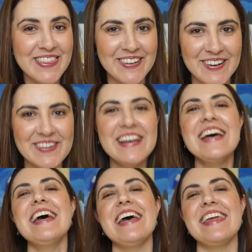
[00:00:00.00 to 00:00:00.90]
through, and
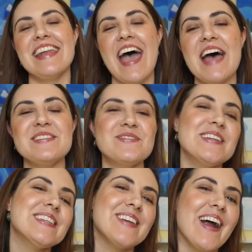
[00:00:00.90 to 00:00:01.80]
then I had to
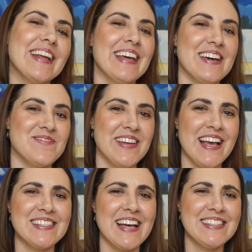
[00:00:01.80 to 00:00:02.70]
restart again
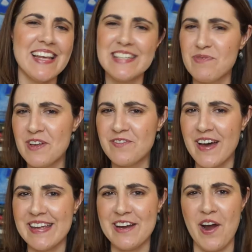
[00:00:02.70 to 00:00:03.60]
because I said something
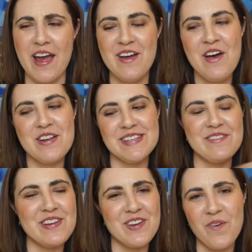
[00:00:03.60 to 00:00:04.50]
funny or I
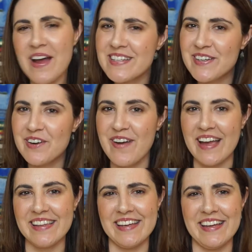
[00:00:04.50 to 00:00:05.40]
didn't read the question
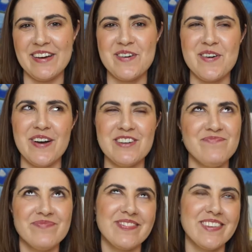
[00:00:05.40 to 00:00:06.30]
correctly or
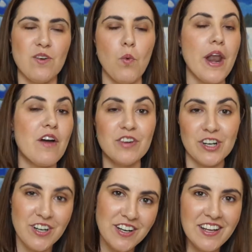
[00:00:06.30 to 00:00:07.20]

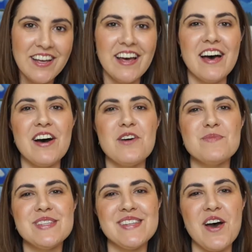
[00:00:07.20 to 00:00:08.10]
whatever.
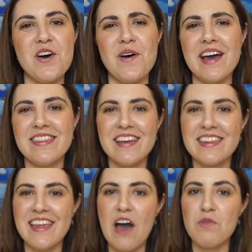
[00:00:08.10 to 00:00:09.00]
So I
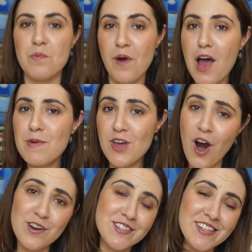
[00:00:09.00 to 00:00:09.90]
think that will probably be the
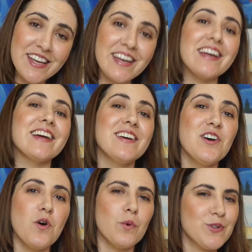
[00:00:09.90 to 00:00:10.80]
hardest thing.
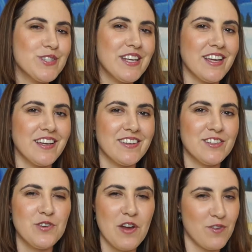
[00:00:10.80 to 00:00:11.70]
We'll see.
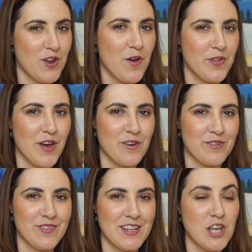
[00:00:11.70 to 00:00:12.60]
You never know
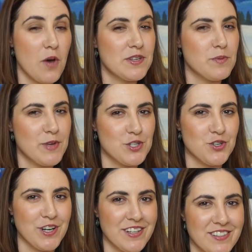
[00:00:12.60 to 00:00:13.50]
though. That's always a
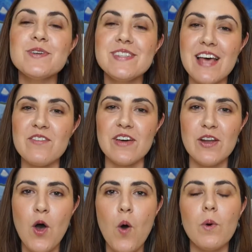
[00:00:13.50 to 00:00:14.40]
mystery. Number
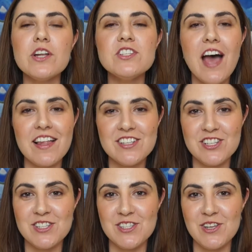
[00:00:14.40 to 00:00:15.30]
7. What
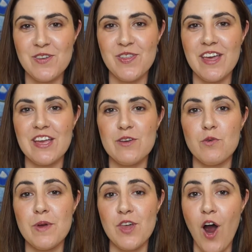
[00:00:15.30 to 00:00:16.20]
challenges do you think
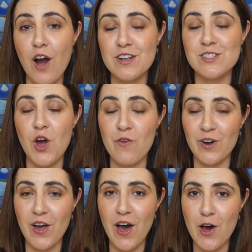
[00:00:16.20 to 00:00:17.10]
will be the hardest to
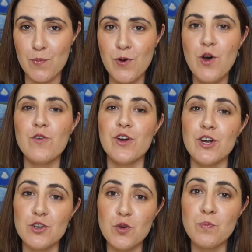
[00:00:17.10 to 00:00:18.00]
overcome for
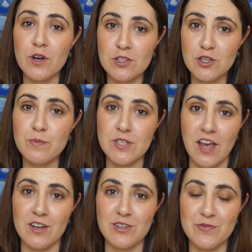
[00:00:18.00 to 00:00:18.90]
your new BookTube
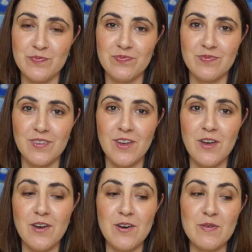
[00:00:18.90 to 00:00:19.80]
channel?
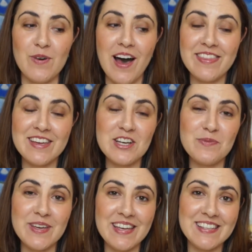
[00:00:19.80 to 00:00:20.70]
Well, I think
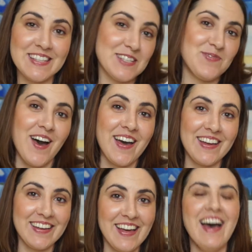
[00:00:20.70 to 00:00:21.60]
it'll be easy as
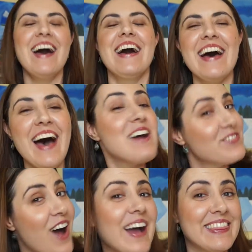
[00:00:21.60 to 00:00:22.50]
pie. I
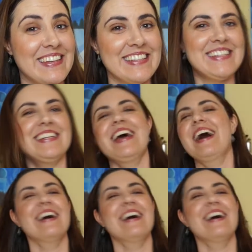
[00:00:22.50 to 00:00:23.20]
rock this.